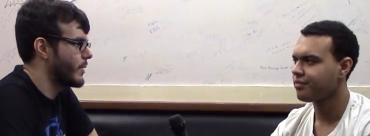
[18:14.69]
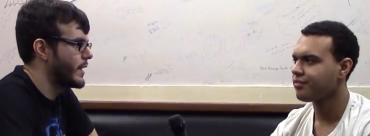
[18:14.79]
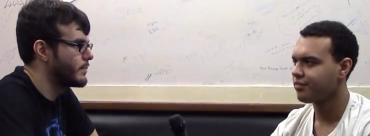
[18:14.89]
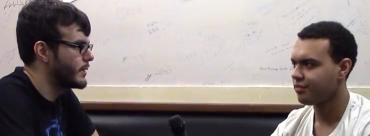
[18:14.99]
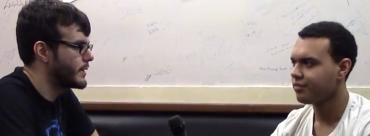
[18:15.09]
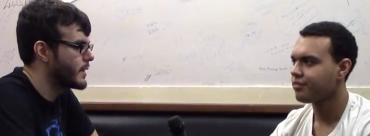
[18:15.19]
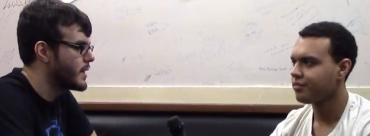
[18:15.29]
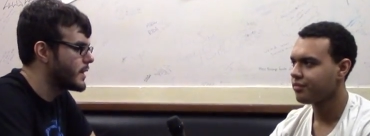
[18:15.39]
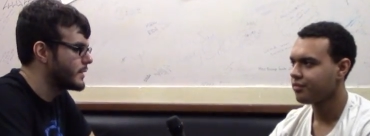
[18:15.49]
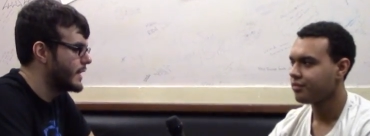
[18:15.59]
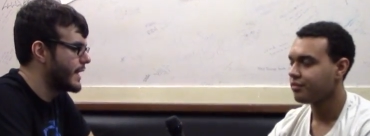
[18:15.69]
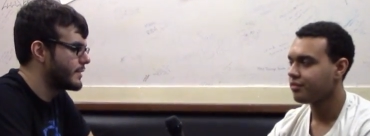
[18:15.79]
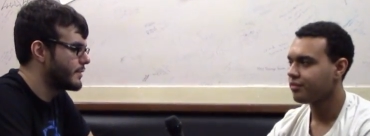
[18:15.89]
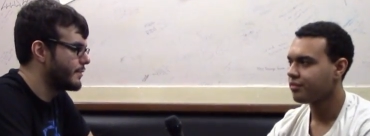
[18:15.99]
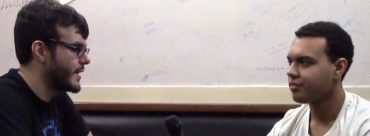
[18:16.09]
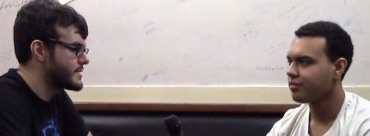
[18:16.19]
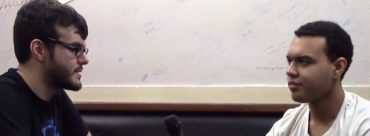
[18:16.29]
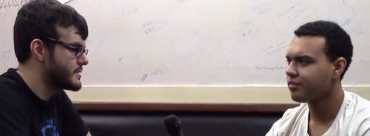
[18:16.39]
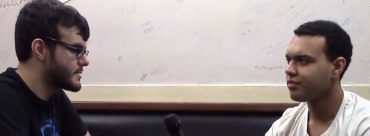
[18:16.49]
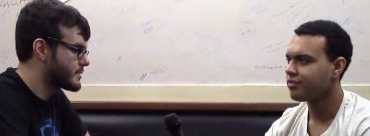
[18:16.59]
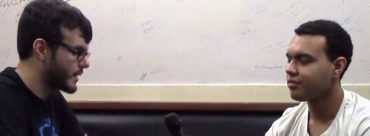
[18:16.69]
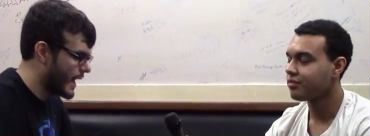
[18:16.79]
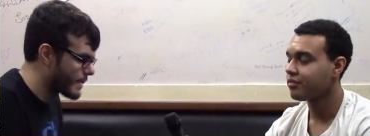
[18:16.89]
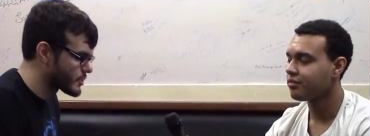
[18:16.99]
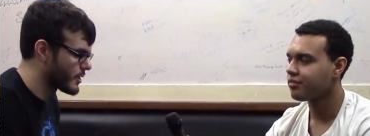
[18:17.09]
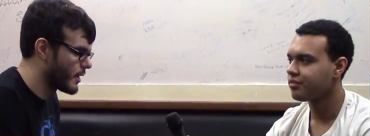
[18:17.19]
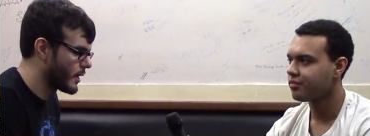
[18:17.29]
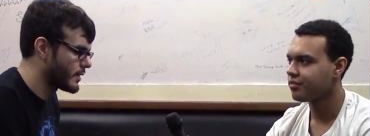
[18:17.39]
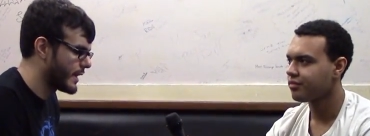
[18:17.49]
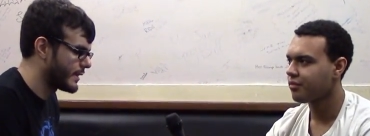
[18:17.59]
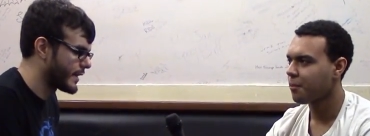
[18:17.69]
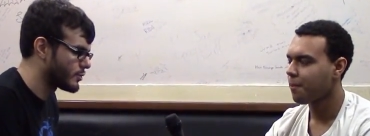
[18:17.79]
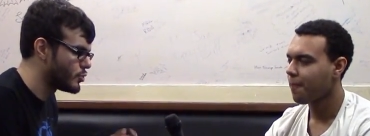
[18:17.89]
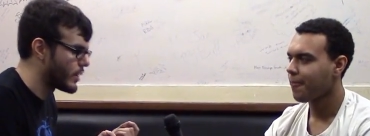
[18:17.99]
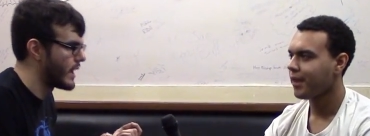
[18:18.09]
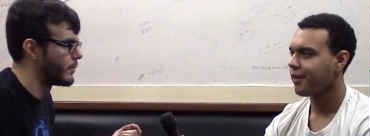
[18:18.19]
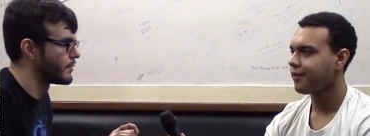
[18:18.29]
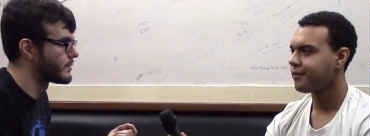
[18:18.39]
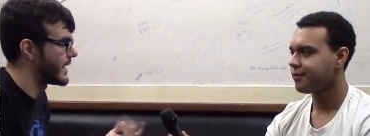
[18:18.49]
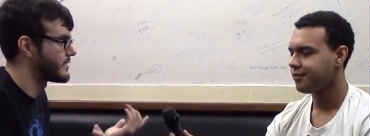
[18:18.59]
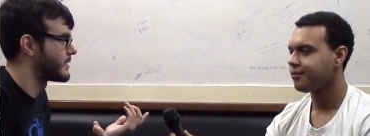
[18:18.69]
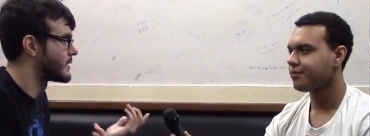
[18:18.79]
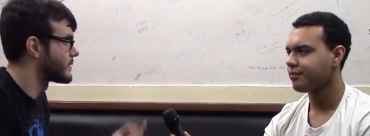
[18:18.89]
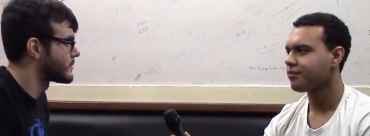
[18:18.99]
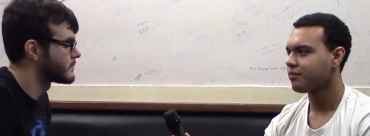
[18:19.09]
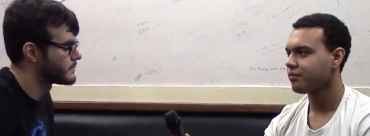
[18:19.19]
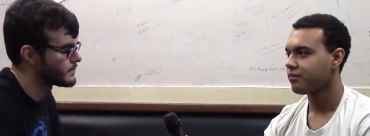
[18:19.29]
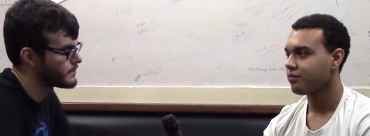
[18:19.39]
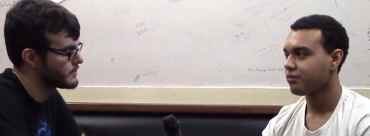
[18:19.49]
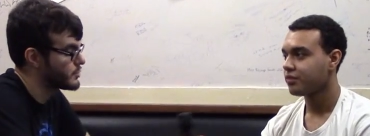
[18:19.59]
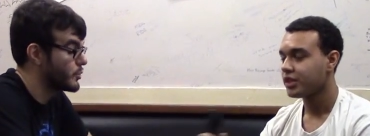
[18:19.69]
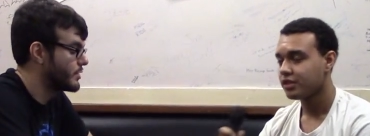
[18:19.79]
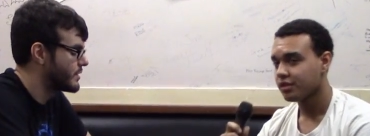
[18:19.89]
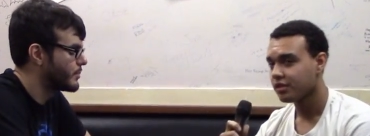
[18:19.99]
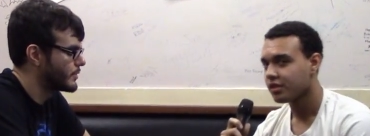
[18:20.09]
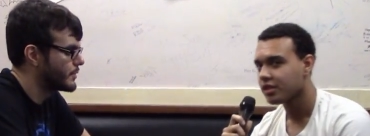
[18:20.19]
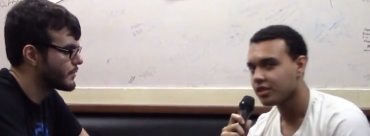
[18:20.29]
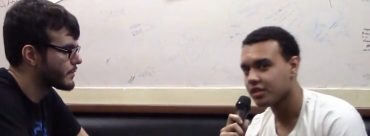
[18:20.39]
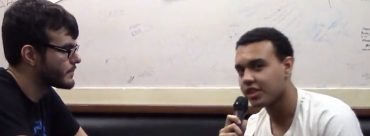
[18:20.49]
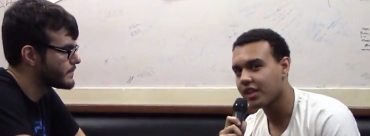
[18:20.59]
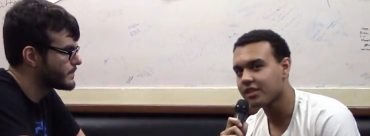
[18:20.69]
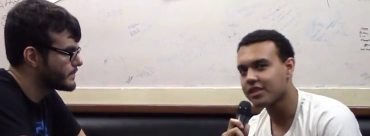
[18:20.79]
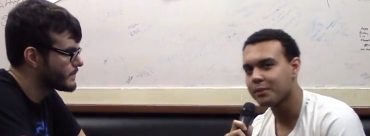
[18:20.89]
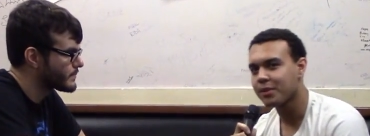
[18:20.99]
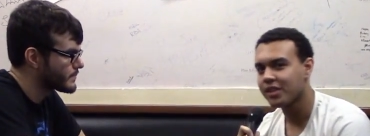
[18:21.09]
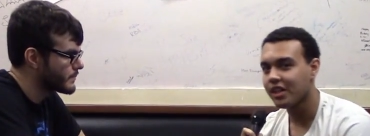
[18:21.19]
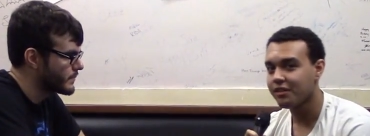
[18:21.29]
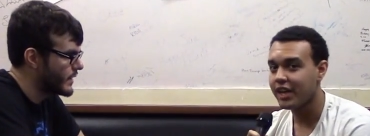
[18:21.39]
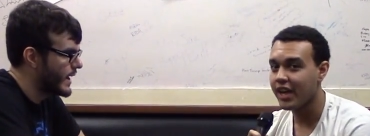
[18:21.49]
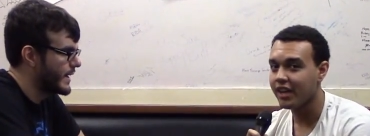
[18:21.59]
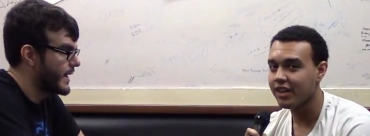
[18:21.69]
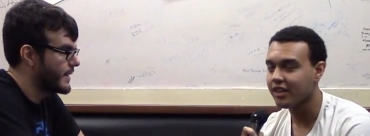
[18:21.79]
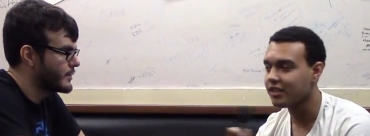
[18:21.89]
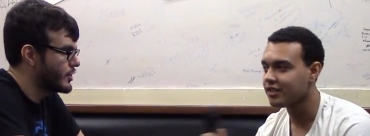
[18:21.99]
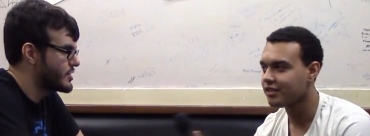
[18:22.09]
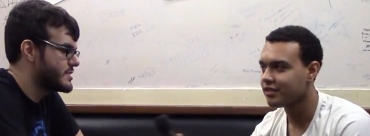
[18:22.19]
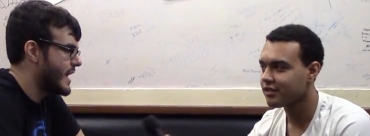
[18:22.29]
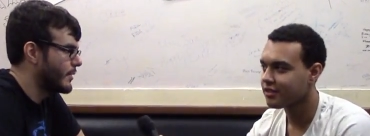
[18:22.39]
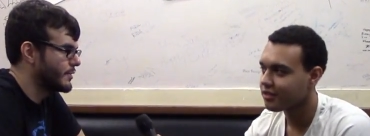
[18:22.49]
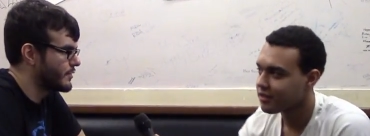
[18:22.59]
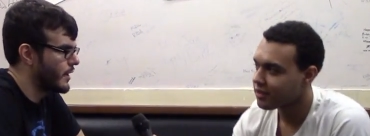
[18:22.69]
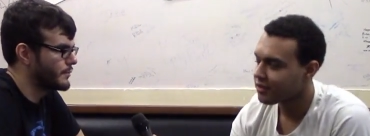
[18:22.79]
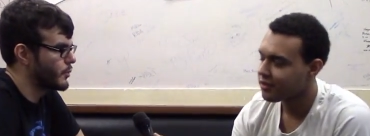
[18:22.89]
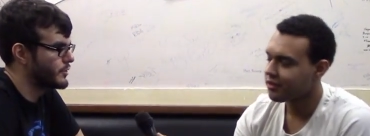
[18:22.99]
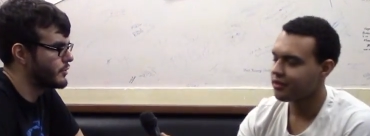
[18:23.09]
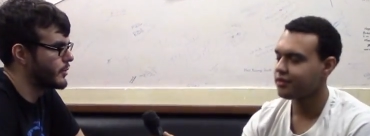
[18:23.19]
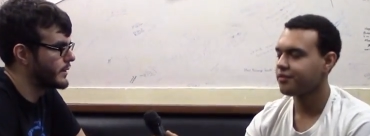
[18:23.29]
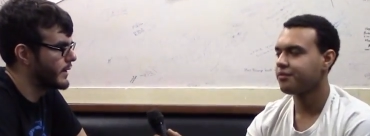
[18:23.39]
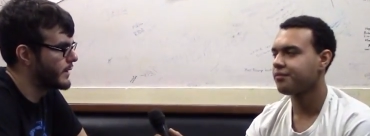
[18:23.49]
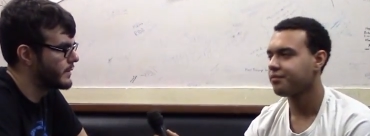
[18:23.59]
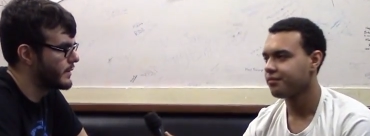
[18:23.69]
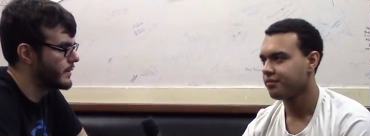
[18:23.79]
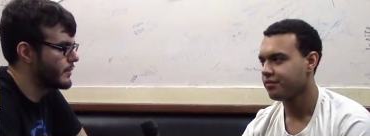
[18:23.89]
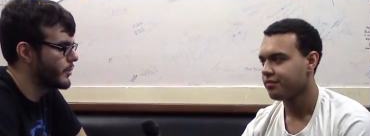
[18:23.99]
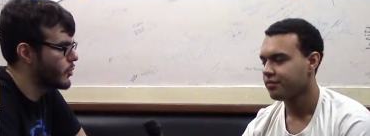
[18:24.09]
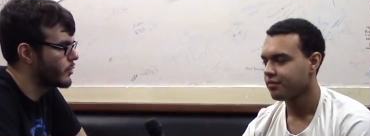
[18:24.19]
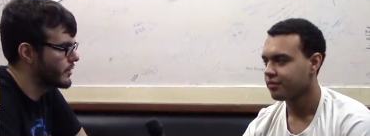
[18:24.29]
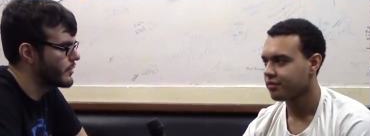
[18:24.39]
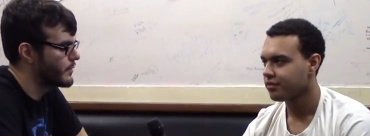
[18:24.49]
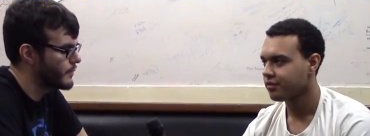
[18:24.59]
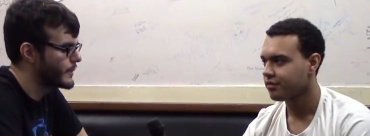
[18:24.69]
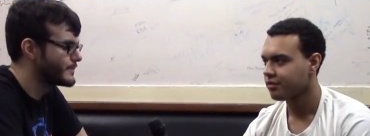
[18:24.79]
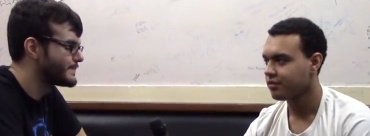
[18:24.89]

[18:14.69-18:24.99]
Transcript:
Speaker 1: around. But yeah, the device is the capture card and like two cables. That's it. It's really simple to use.
Speaker 2: Sounds simple enough. Yeah. And uh,
Speaker 1: you can just download the software too online, the, the recording software.